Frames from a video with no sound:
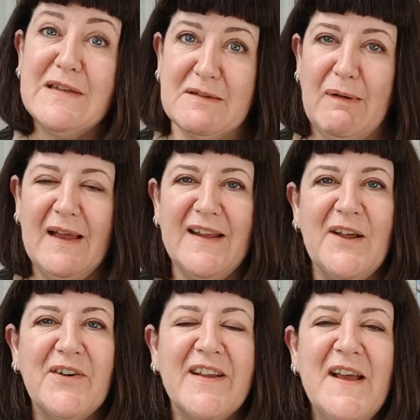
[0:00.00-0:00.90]
It's quite a
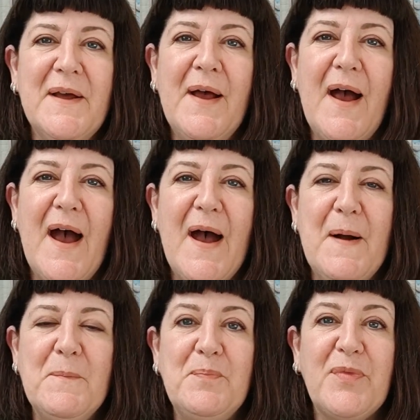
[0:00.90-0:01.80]
lot.
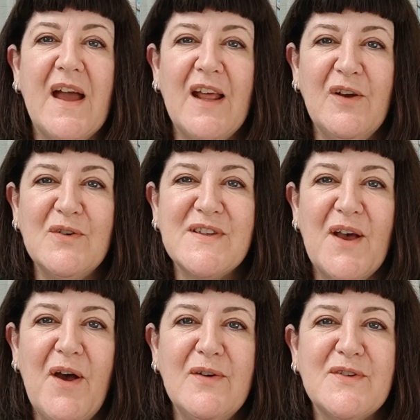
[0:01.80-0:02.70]
And I
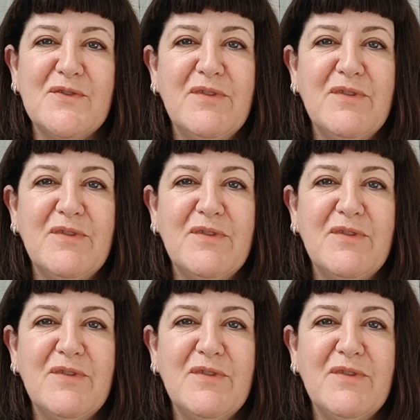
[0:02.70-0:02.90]
also host